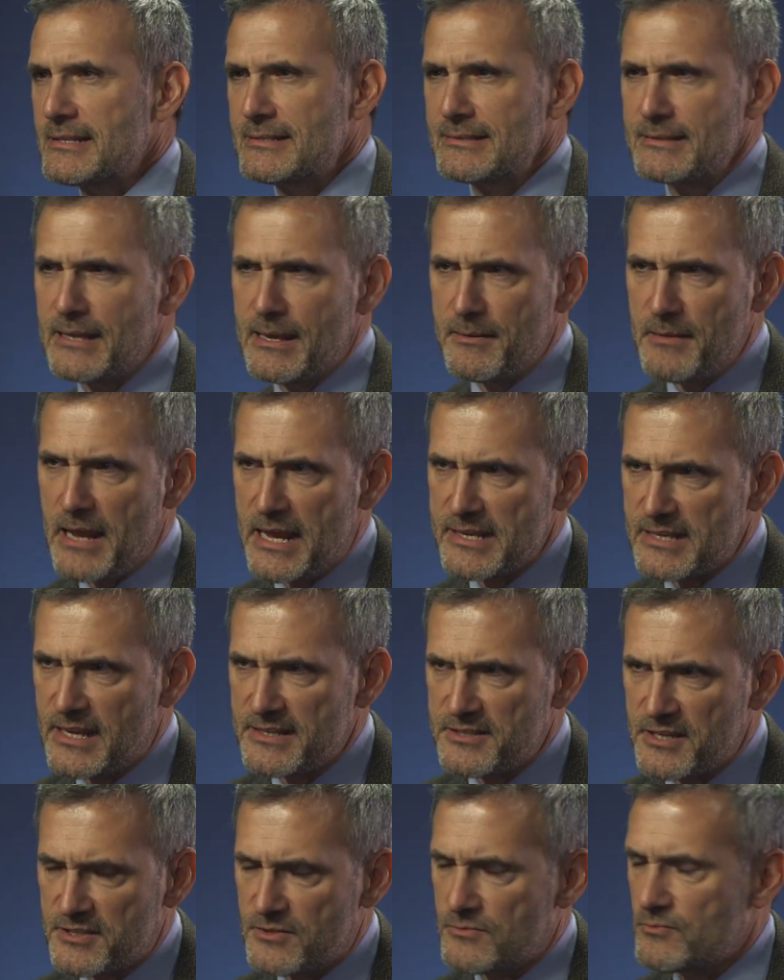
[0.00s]
And, and, as
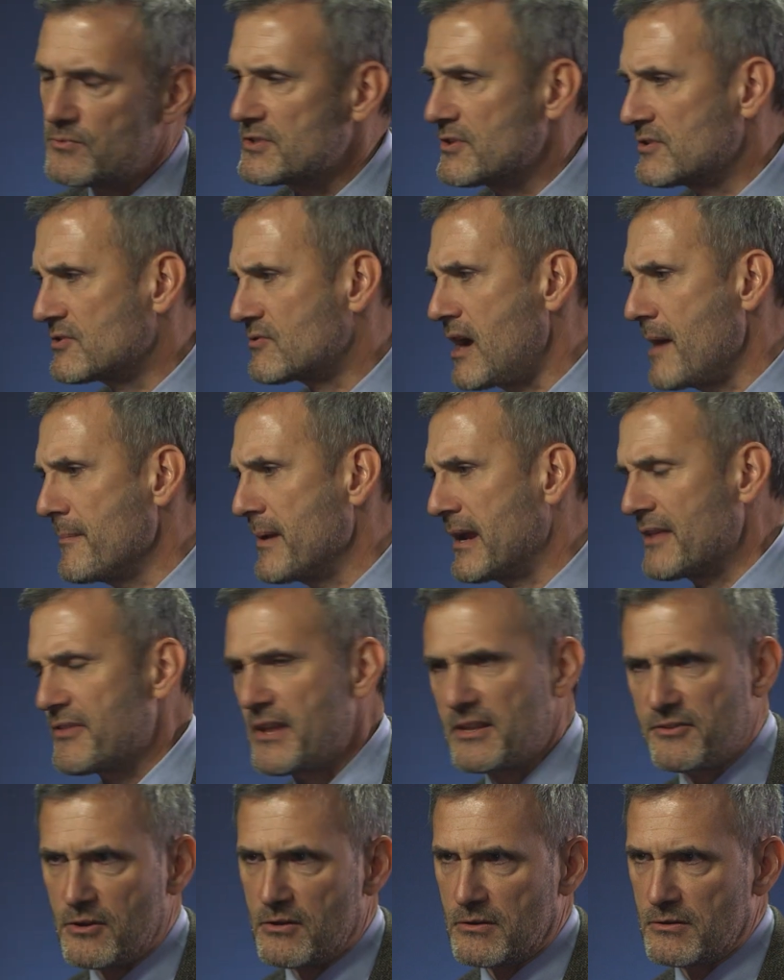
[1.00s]
I just was describing, I
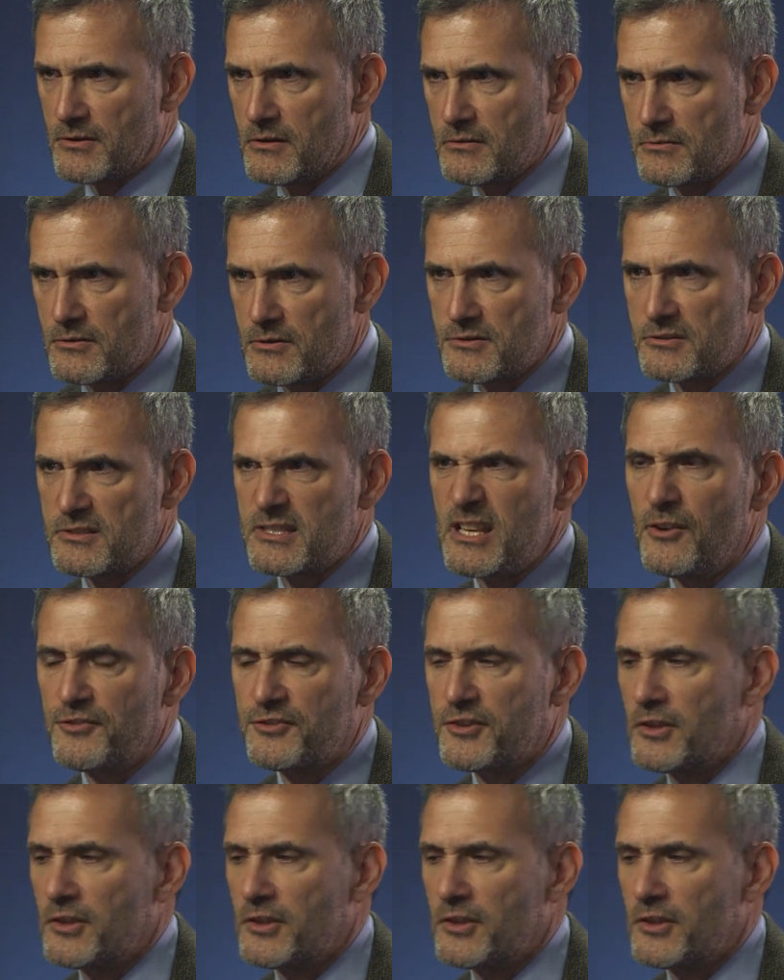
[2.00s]
think there, there, there's self